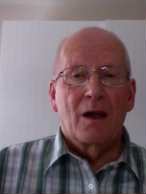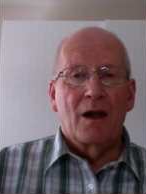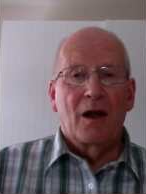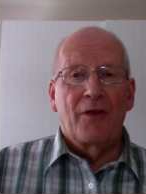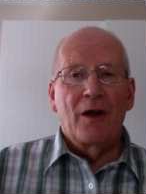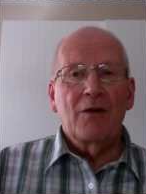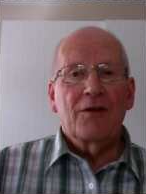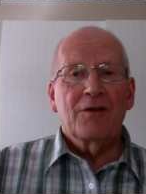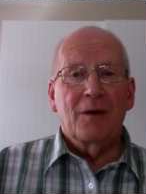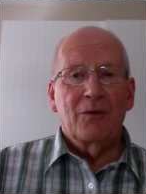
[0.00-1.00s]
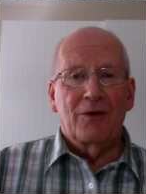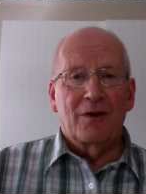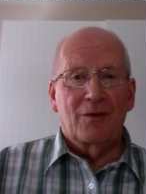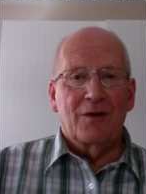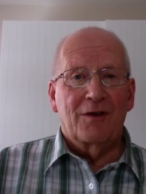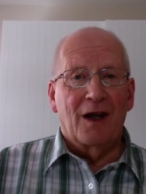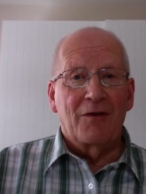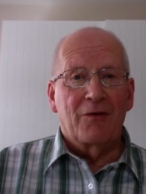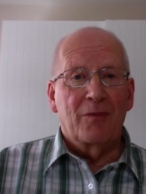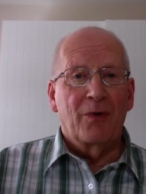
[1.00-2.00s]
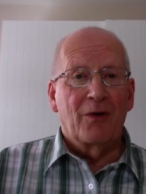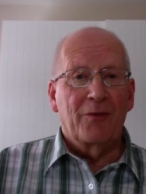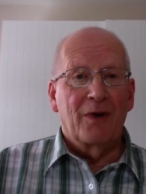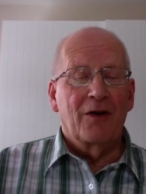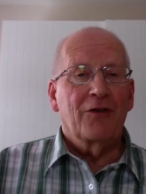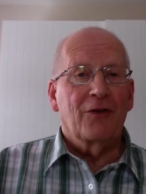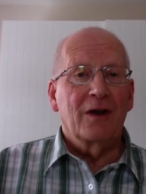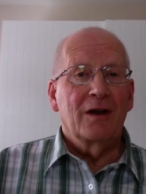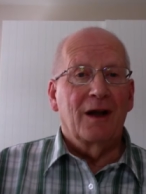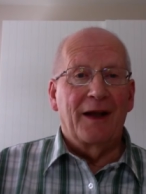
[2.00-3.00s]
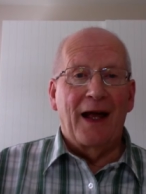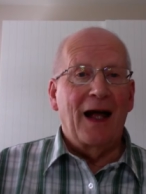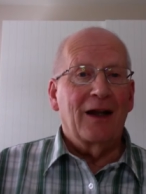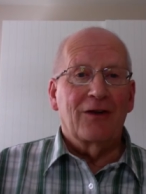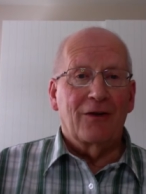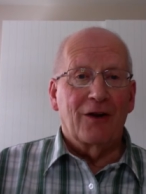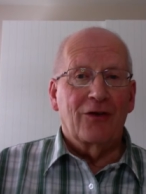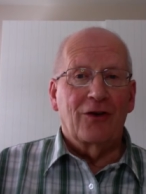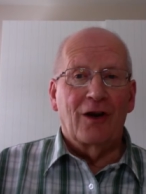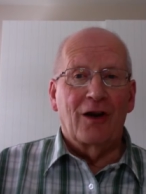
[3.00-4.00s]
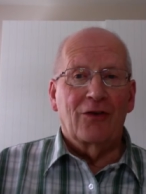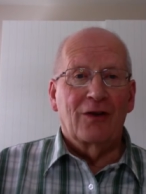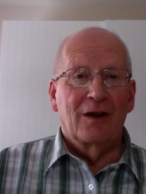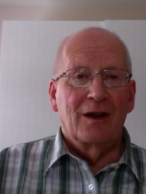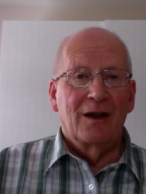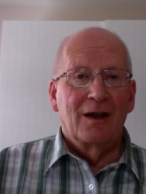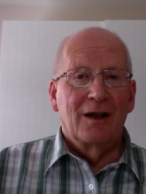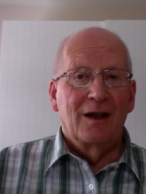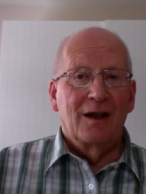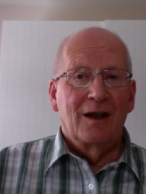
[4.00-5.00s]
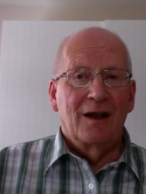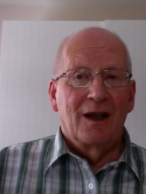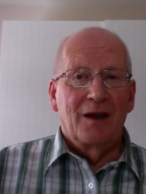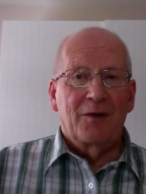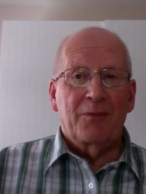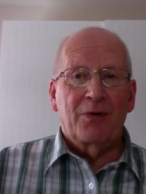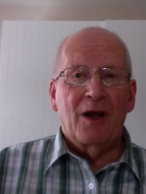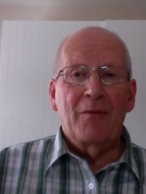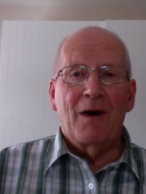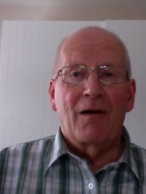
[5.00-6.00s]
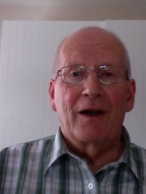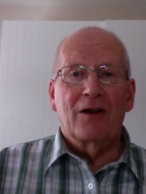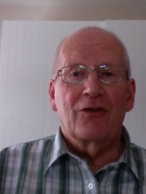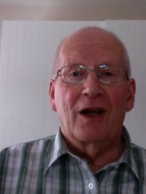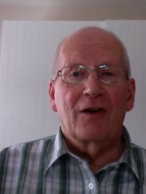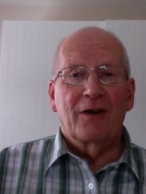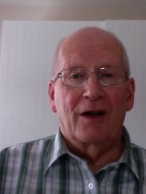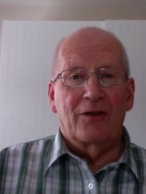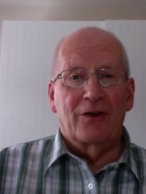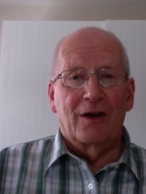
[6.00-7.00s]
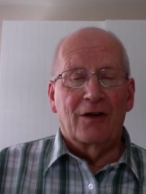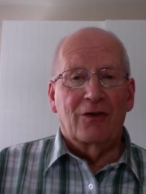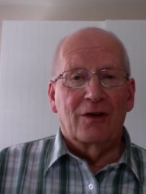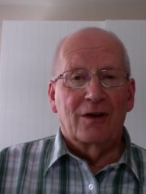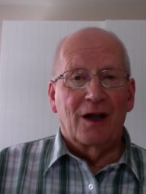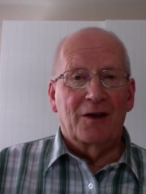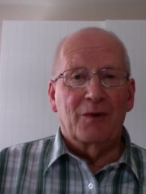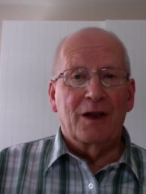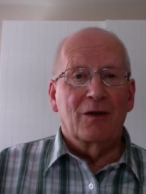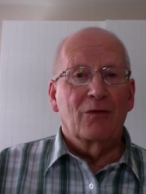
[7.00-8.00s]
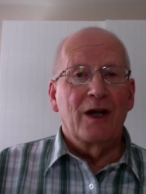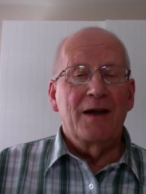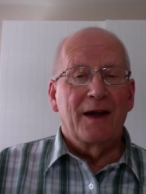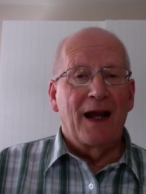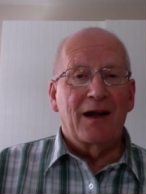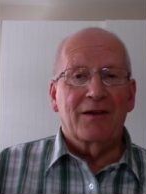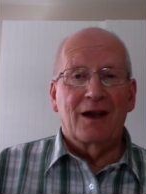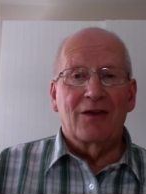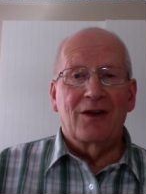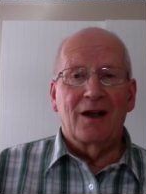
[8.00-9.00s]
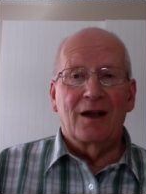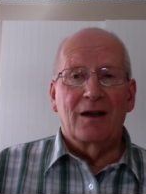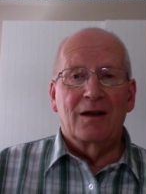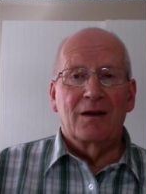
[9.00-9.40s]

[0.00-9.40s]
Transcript: Although some Jews were saved through Paul's ministry and added to the church, it was primarily a Gentile church, as we can read in Acts 18.